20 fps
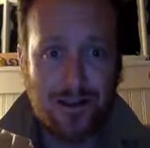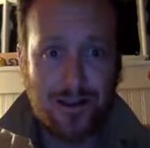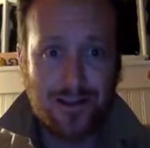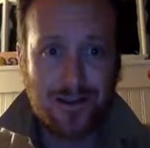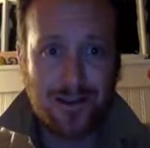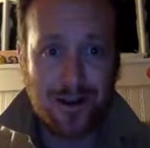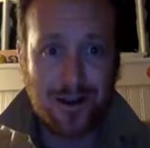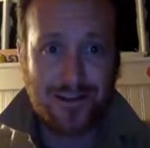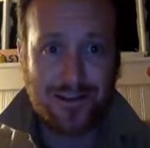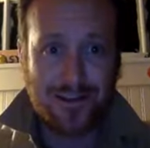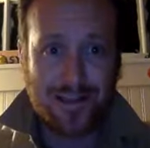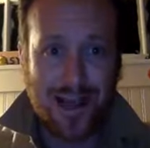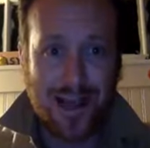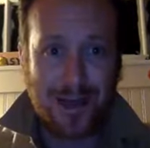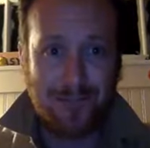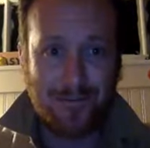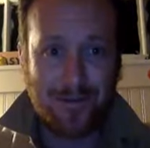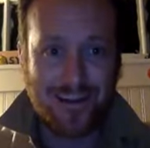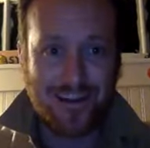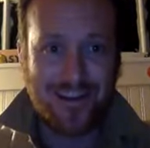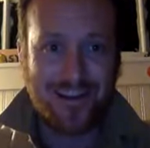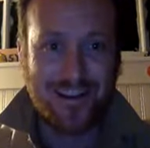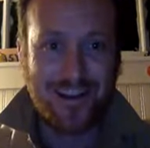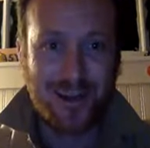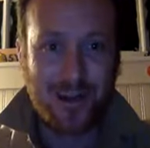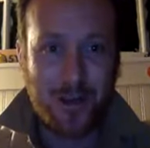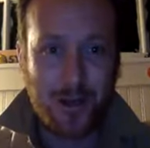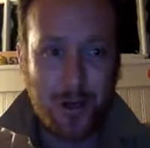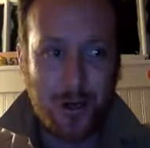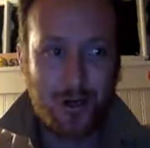Kaepernick,
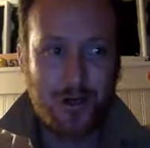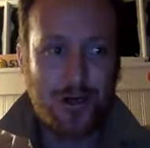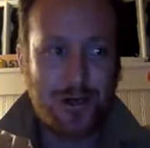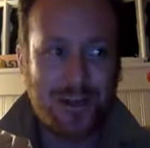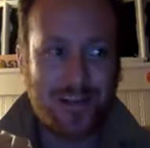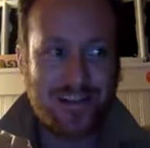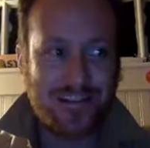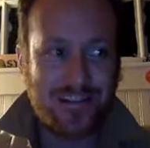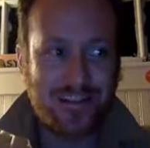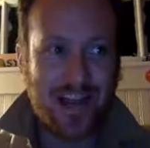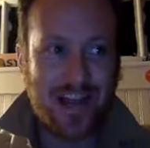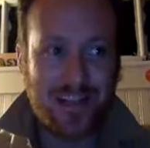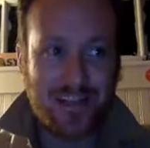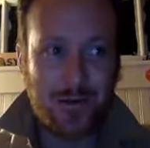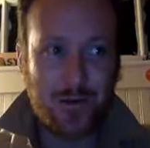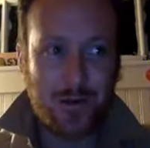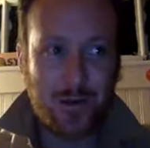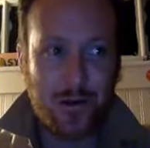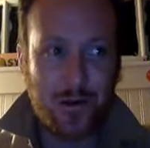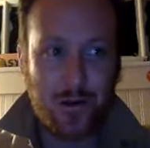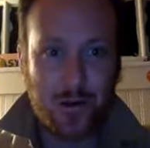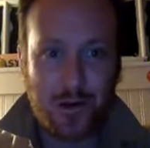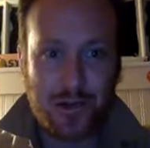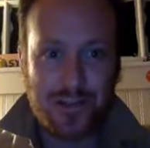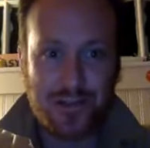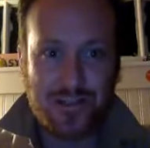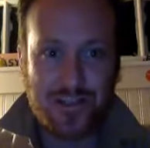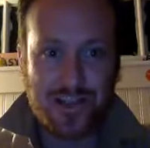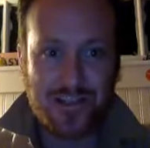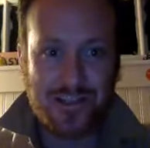you're doing exactly what you're
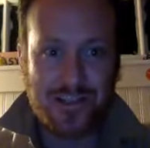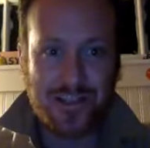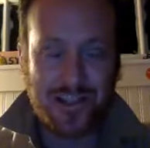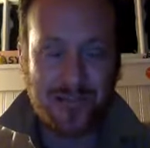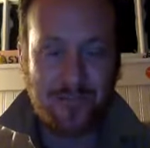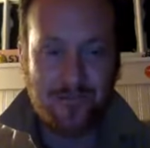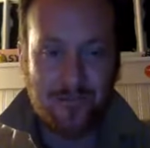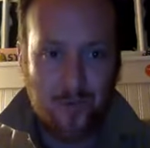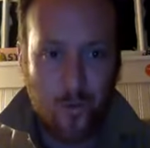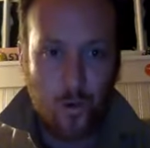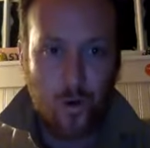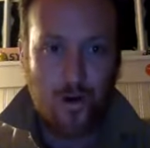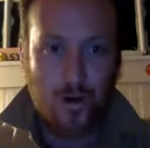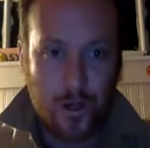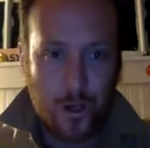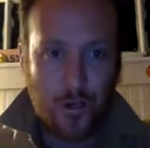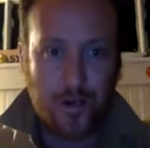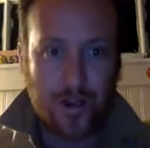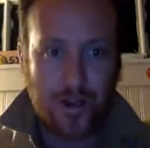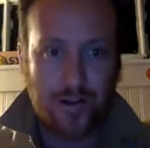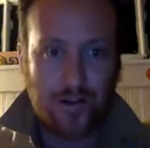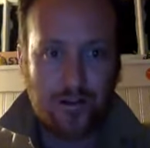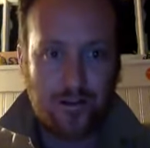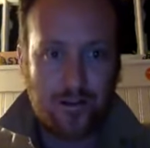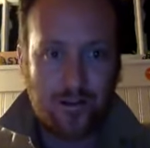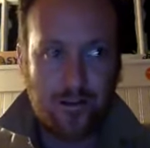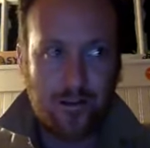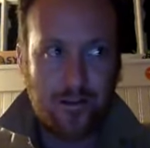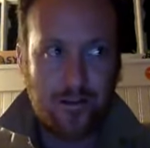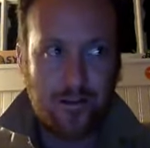criticizing him for doing.
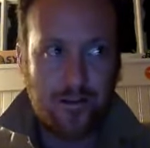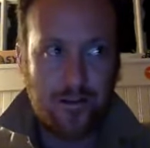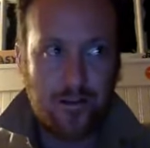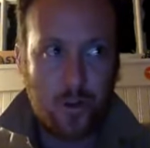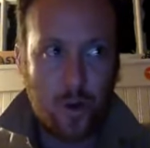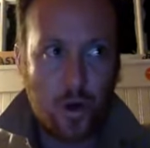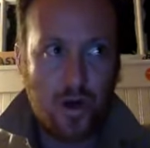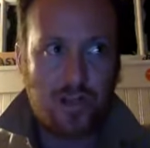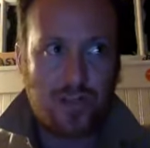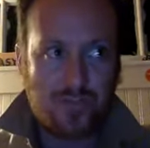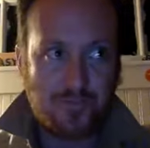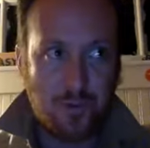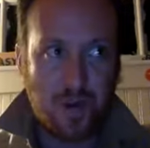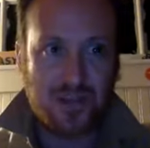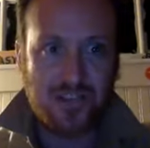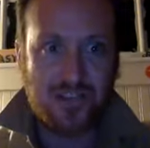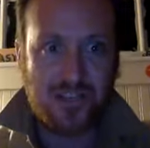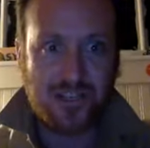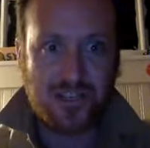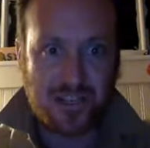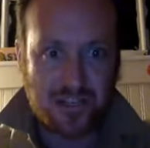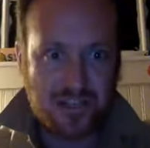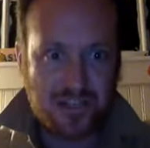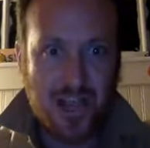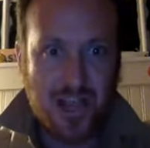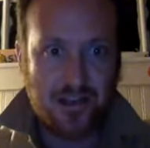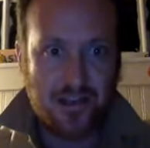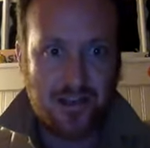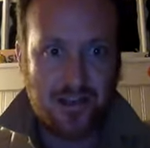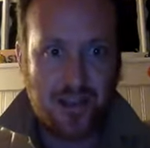You're expressing
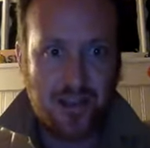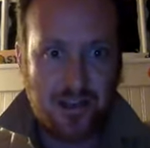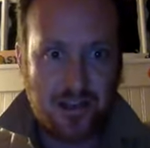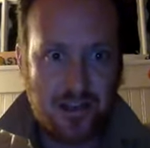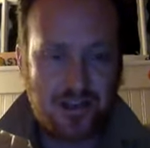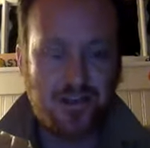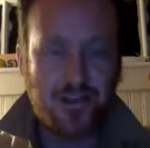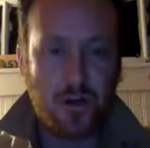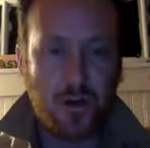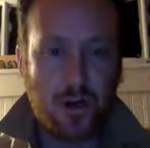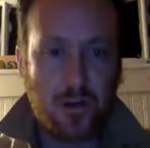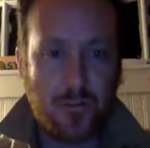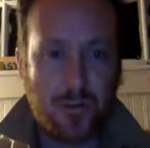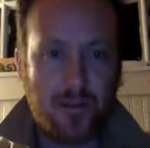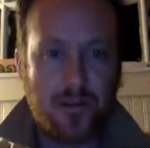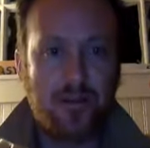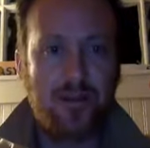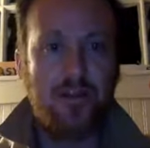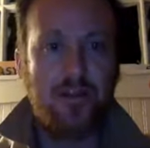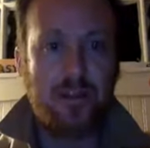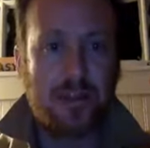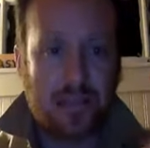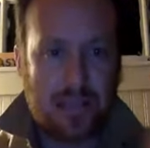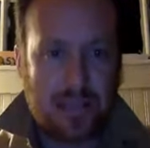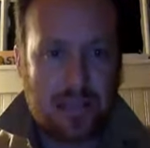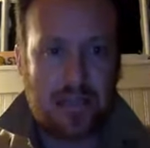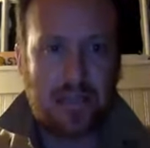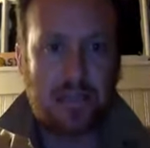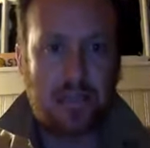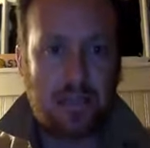dissent and disagreement
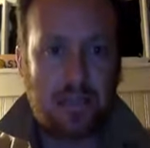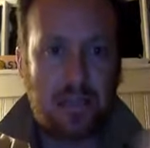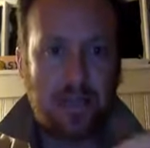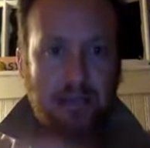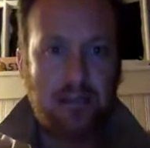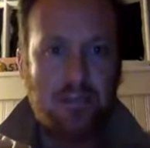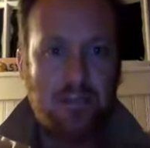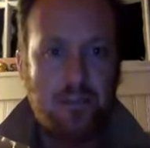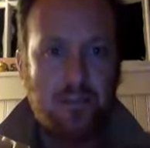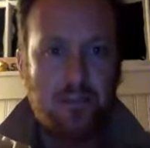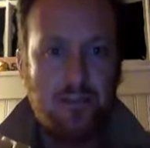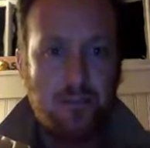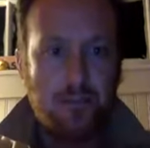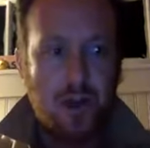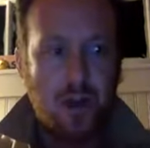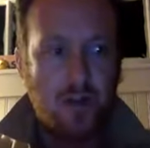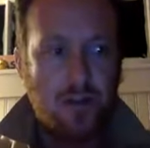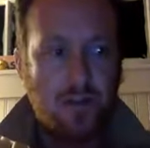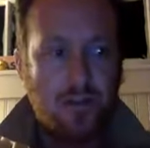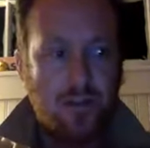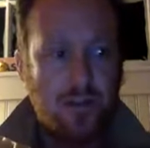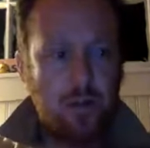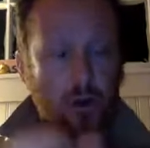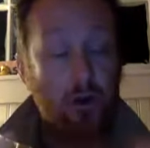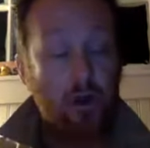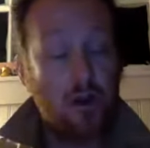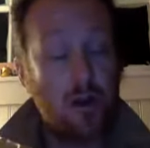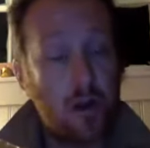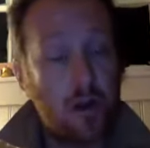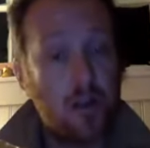in an enlightened democracy or
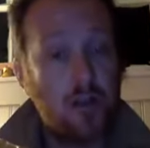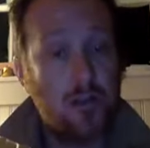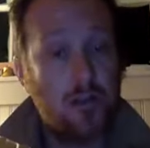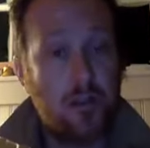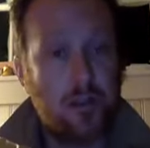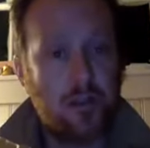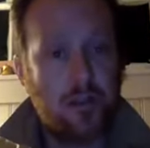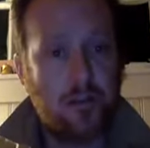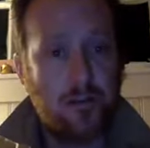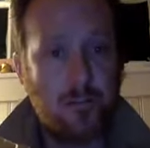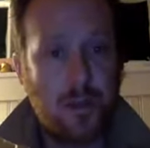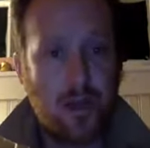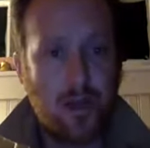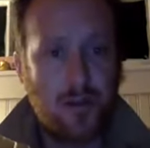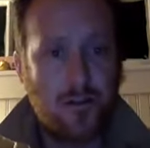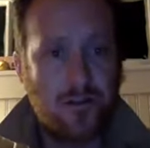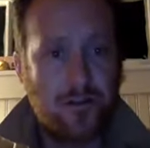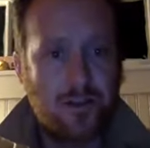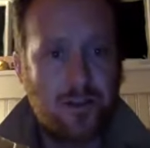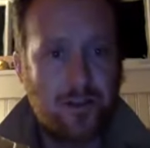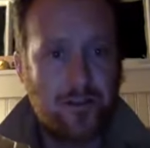an unenlightened democracy.